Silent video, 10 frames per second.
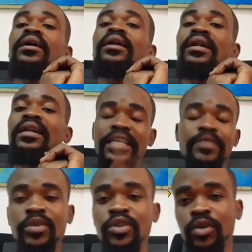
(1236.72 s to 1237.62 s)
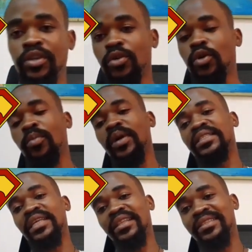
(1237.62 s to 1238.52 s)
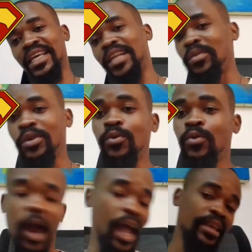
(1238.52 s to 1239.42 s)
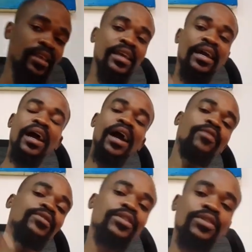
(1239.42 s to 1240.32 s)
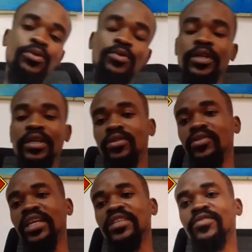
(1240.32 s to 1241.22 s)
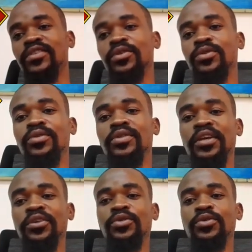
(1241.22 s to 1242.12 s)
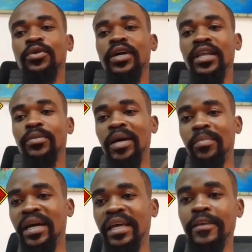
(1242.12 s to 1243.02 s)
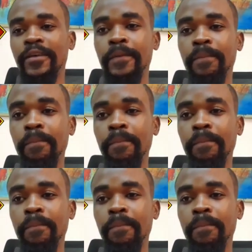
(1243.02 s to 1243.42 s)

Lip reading: Let me know in the comments and tell me why. I'll see you in the next video. Thank you and bye bye.